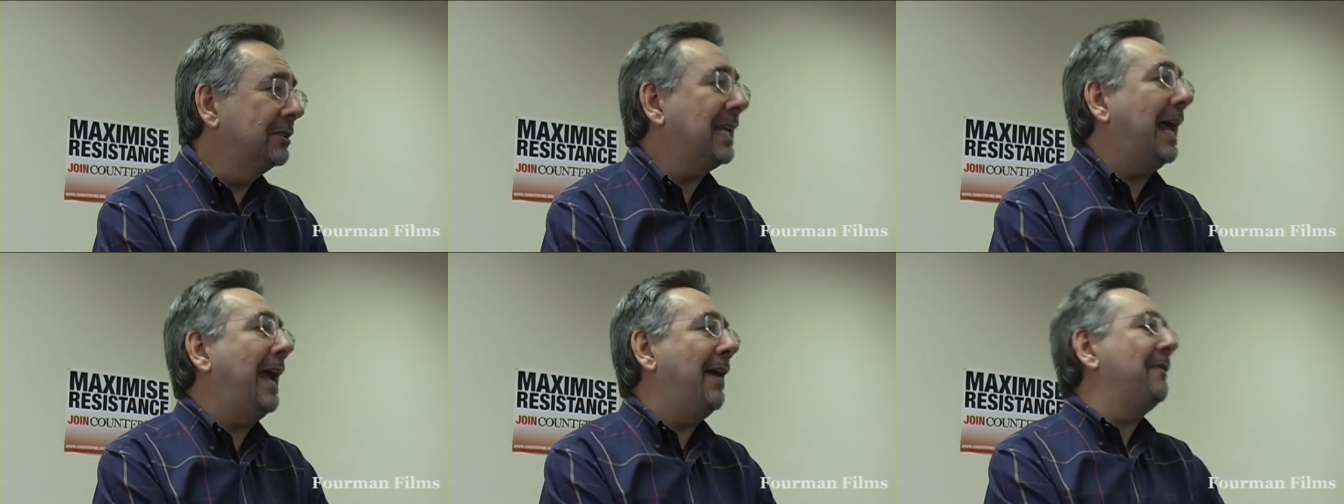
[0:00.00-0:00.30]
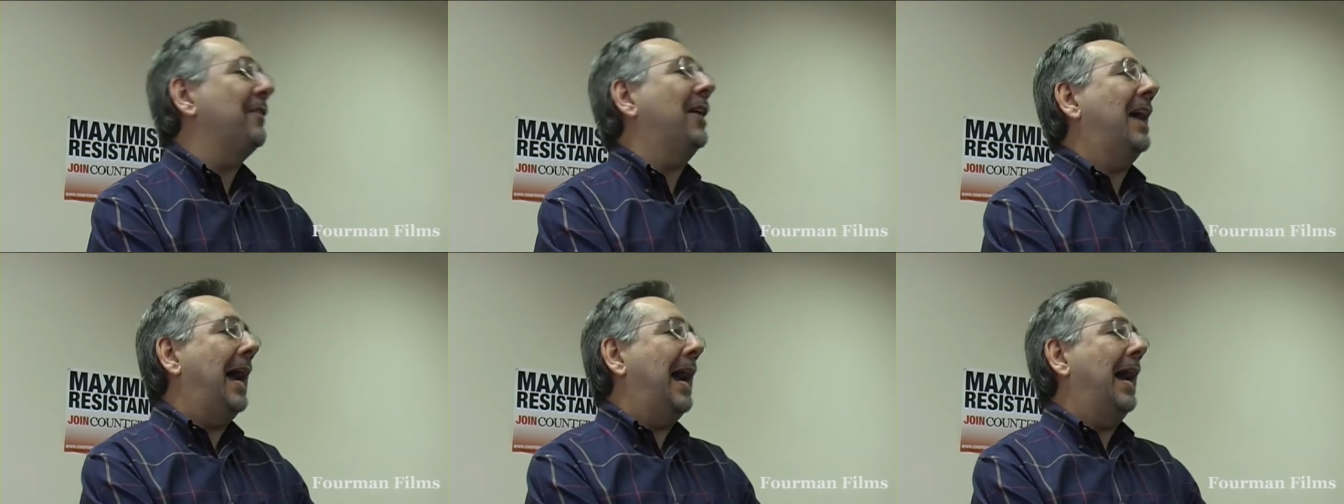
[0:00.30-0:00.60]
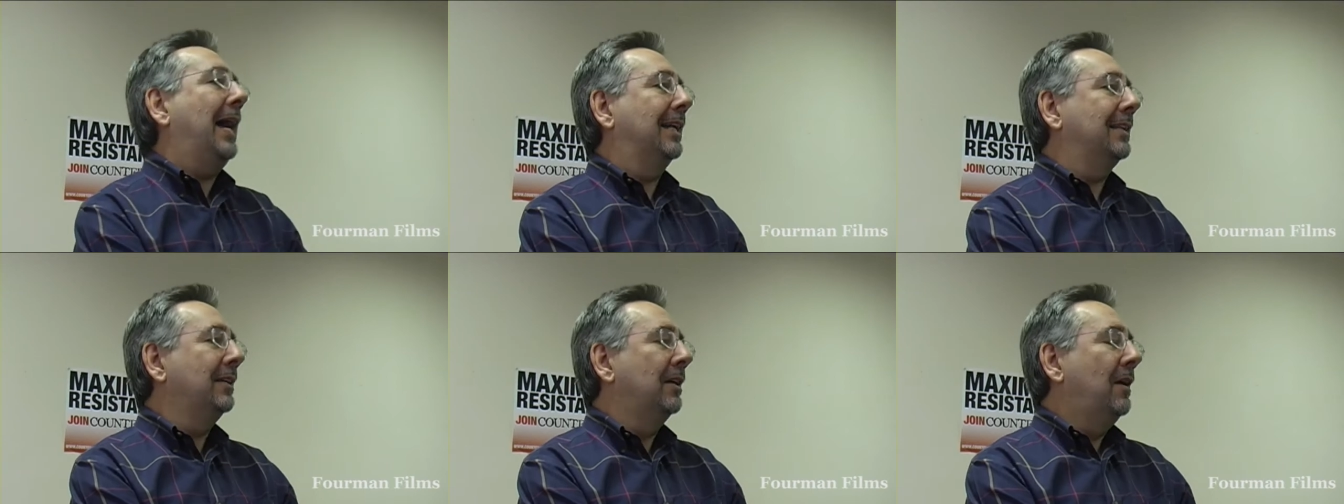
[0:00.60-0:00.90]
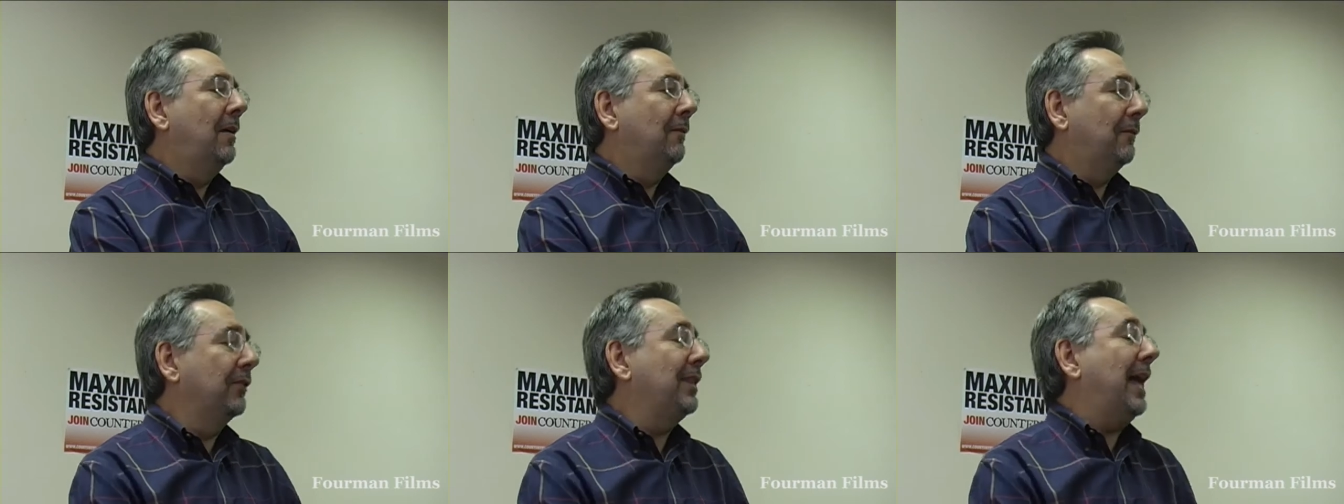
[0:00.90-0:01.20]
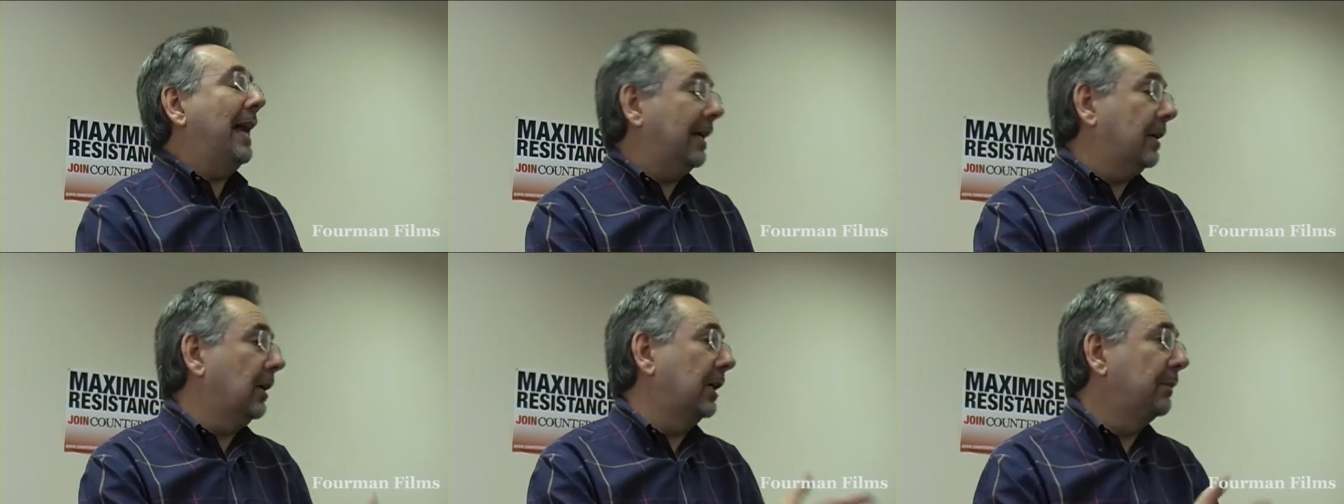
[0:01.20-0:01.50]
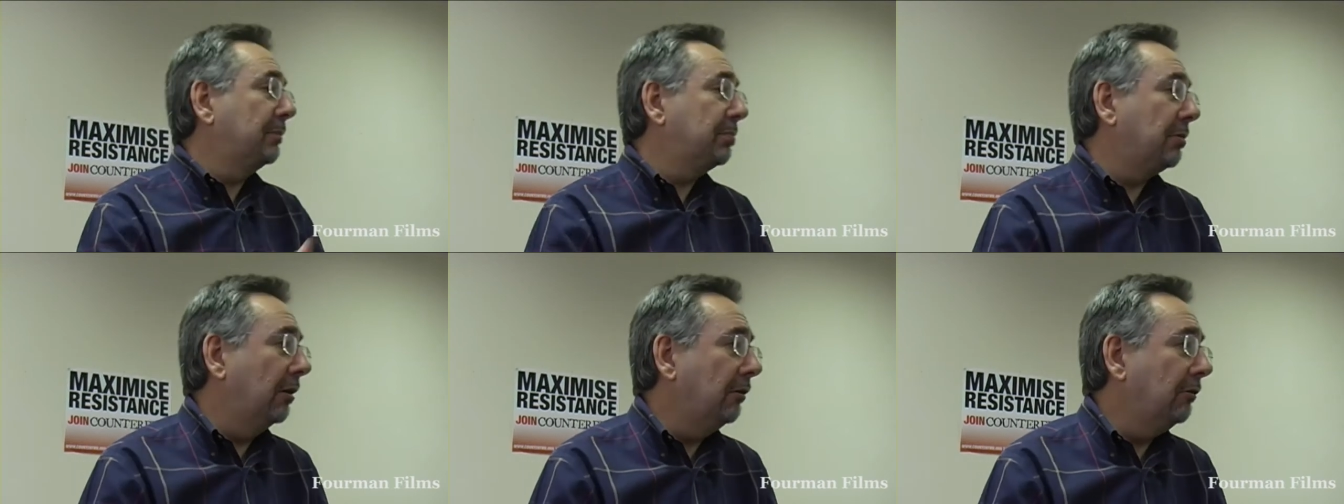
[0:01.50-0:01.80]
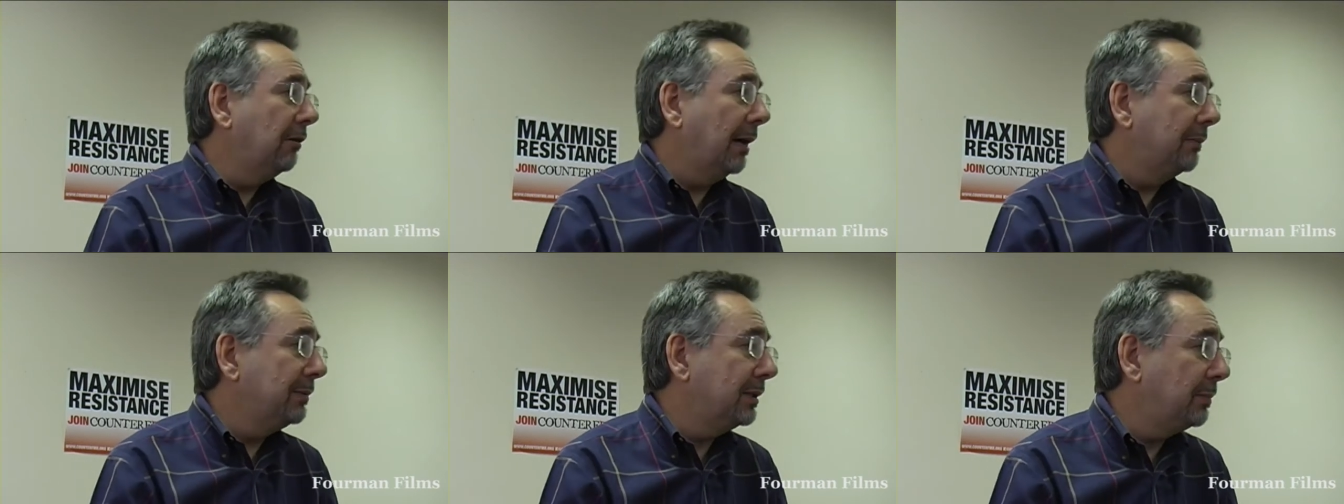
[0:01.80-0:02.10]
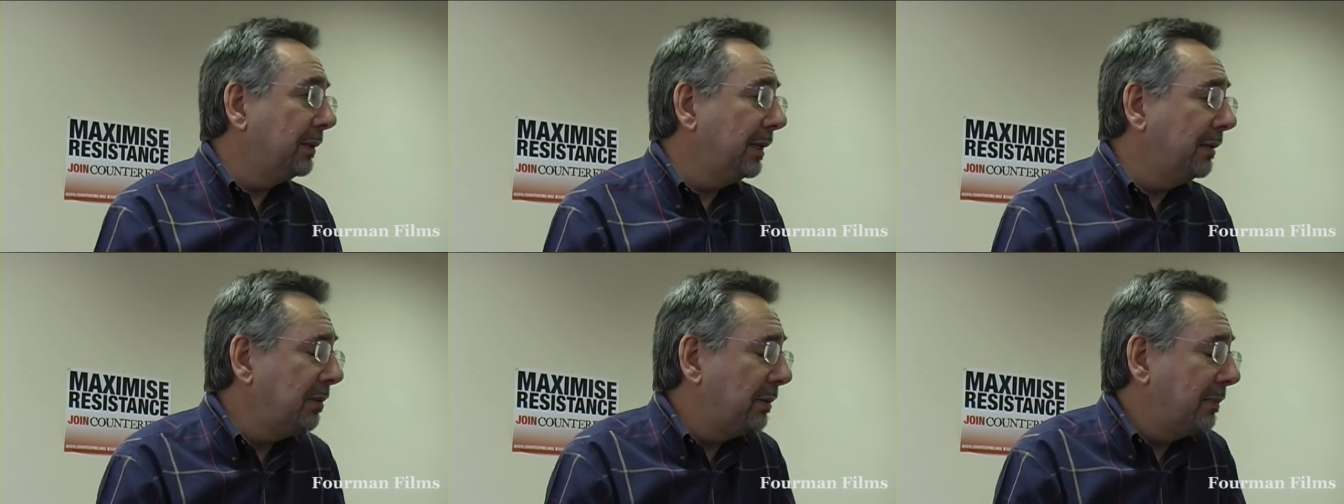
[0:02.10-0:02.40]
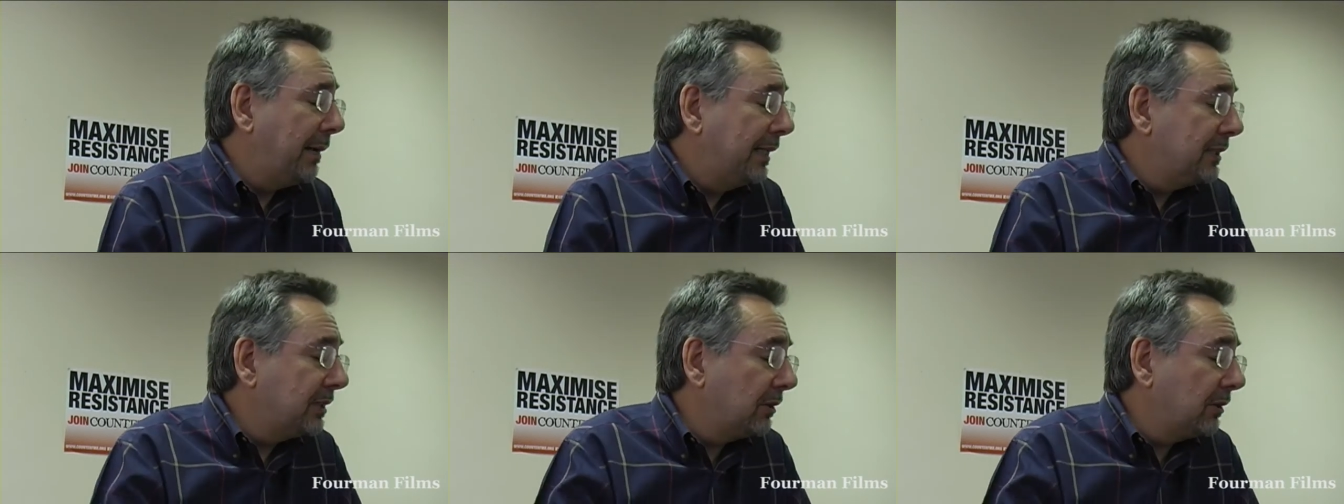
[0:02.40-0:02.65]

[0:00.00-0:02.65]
has ever had for that kind of program to be implemented.